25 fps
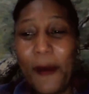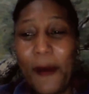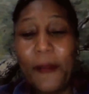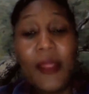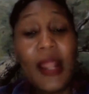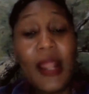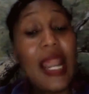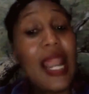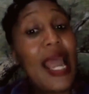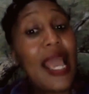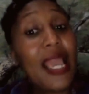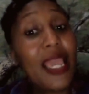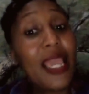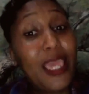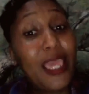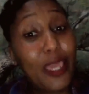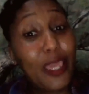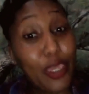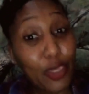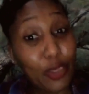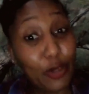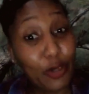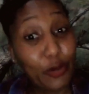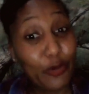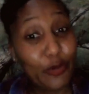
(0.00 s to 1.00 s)
Lucky
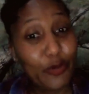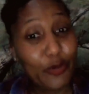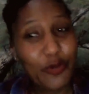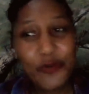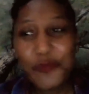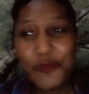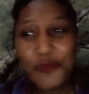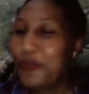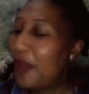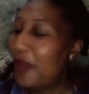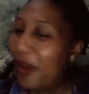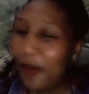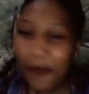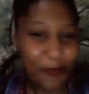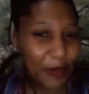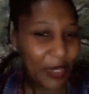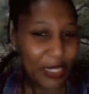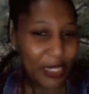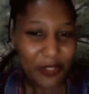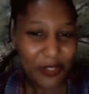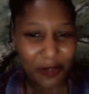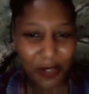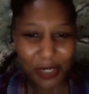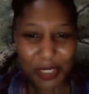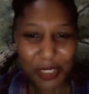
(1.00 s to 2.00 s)
you, but
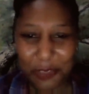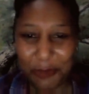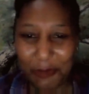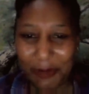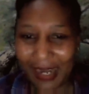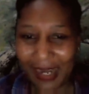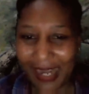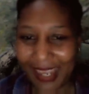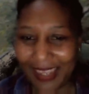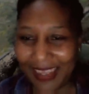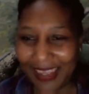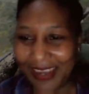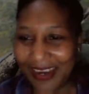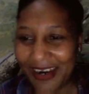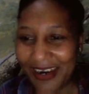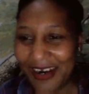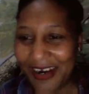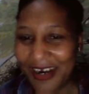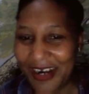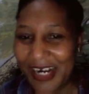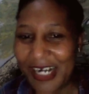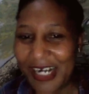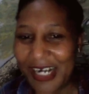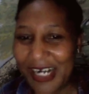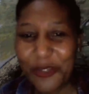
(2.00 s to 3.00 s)
not so lucky
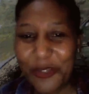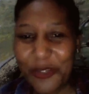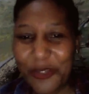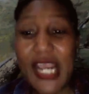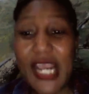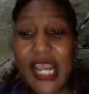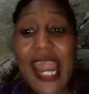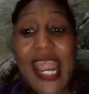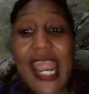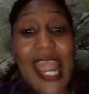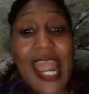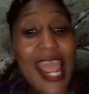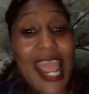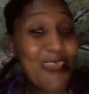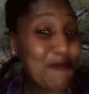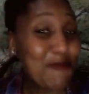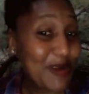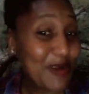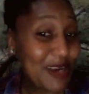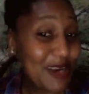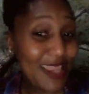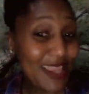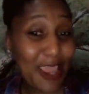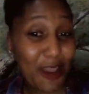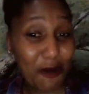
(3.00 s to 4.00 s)
her. So you're
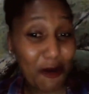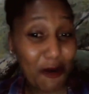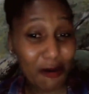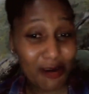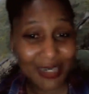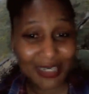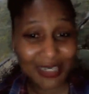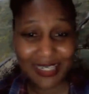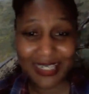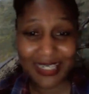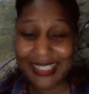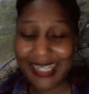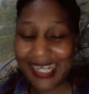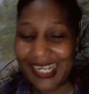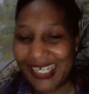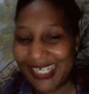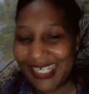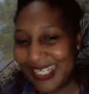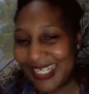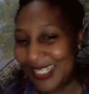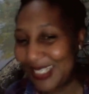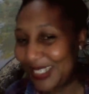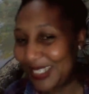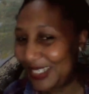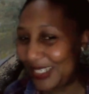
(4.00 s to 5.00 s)
enabling her hoarding
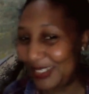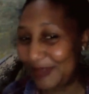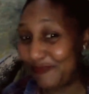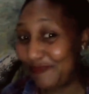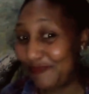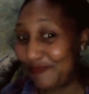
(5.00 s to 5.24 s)
tendencies.